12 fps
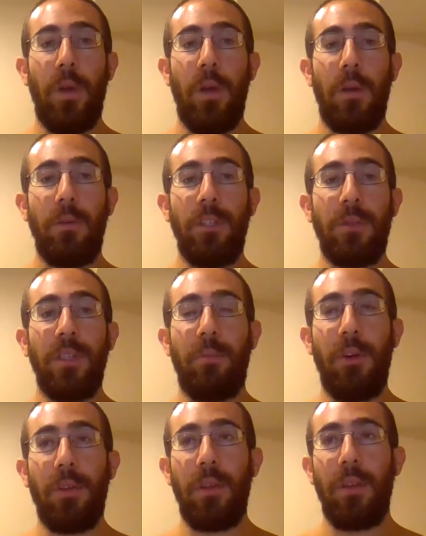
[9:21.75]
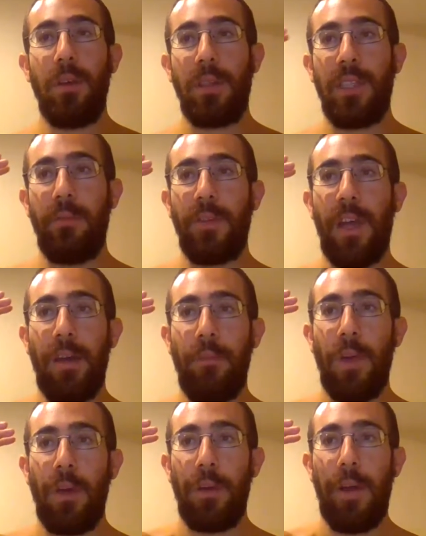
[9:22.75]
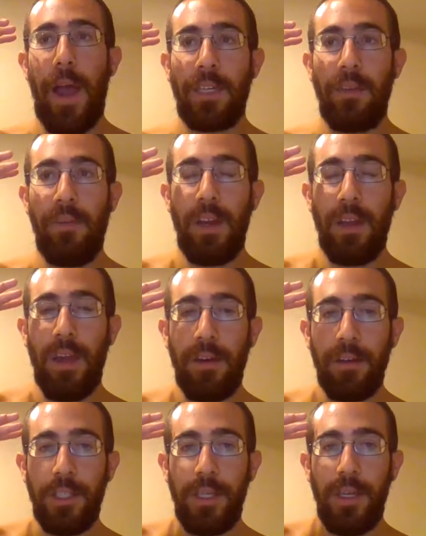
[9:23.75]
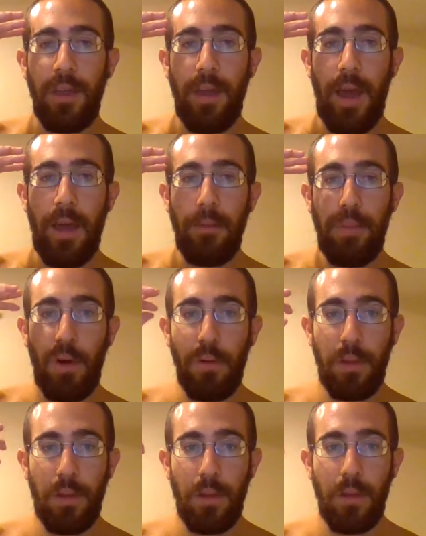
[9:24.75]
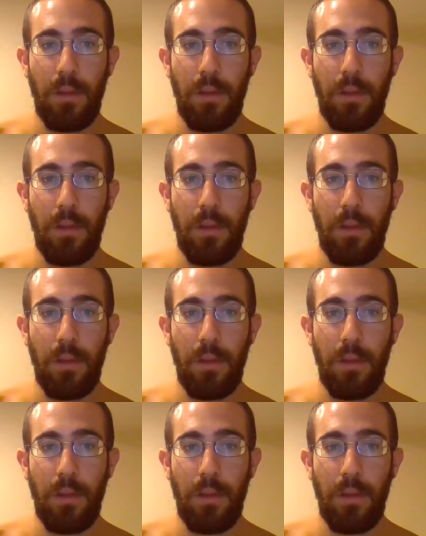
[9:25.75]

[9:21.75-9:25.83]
When you squeeze both at the same time, you're activating energy at both